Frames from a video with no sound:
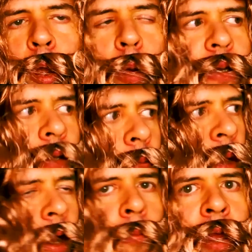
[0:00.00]
I should
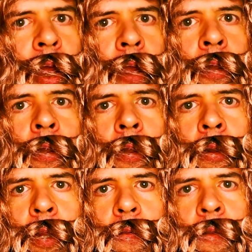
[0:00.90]
pack a bag
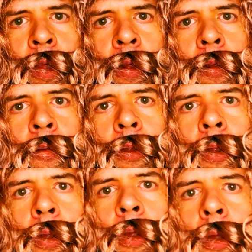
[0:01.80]
and leave town.
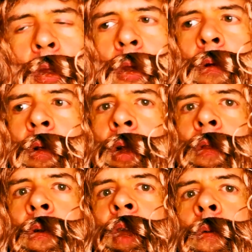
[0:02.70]
And I
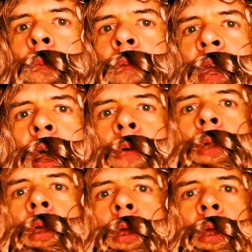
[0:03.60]
thought that would be
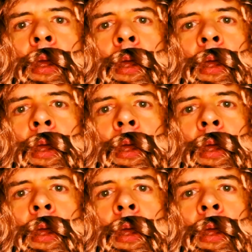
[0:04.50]
cowardly.